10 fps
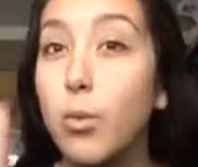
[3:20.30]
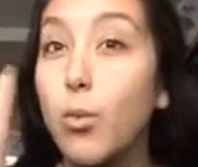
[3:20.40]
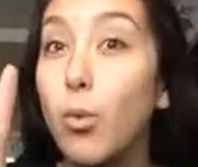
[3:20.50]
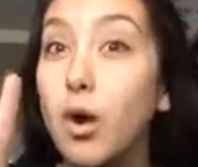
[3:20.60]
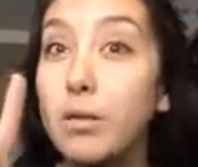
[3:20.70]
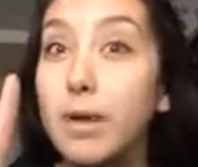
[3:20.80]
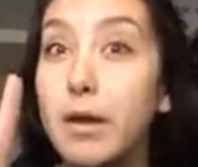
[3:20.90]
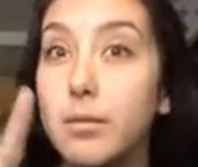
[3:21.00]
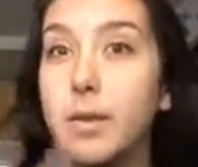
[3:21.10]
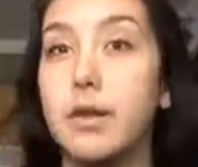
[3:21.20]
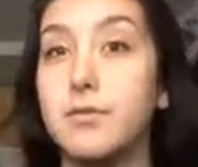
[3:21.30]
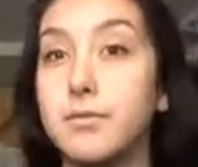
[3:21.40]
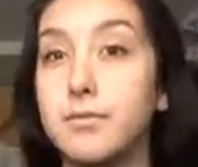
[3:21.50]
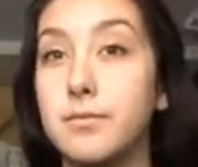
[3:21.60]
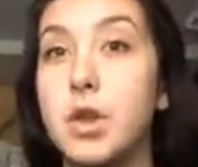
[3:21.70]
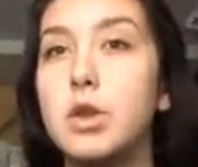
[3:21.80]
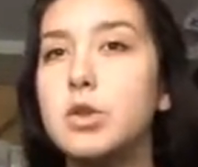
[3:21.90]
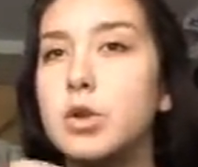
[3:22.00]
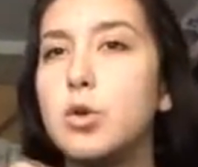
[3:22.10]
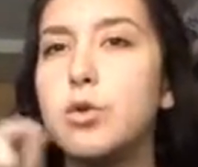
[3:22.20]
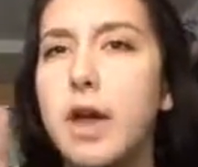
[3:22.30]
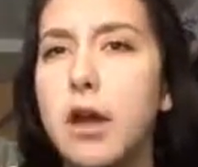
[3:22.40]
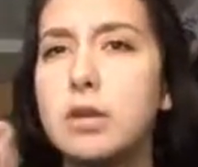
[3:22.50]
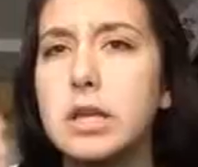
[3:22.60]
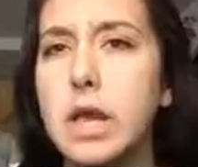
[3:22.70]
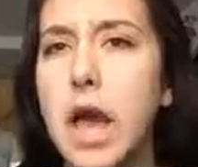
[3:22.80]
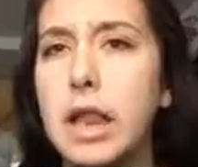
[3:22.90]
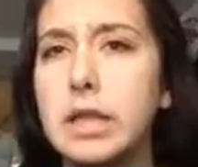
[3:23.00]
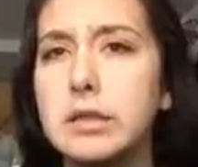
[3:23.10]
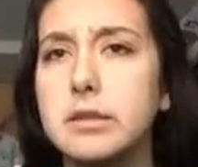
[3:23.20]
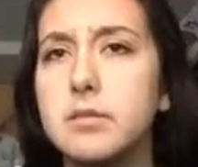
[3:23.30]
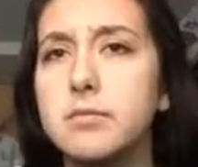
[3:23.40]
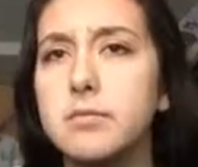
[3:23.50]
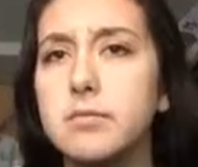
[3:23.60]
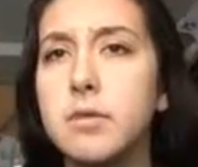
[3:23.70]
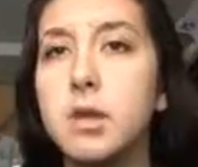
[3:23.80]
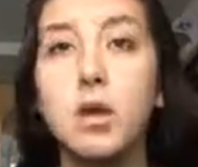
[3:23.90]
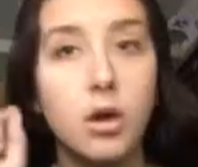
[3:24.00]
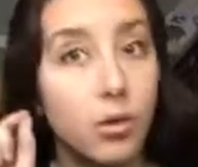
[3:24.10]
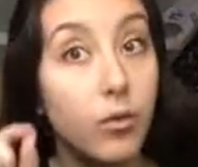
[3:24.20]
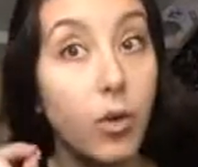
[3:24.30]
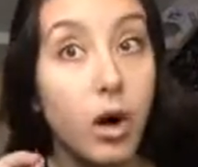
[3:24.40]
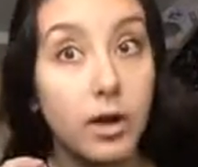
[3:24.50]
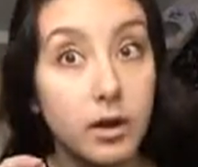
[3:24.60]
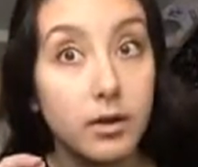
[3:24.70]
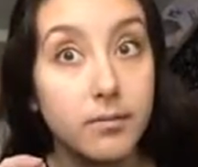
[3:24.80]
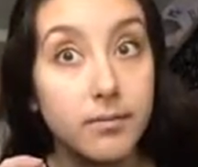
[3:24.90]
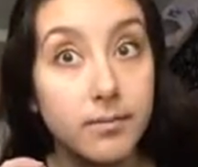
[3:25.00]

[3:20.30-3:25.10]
1 pound of beef, 2,000 gallons of water.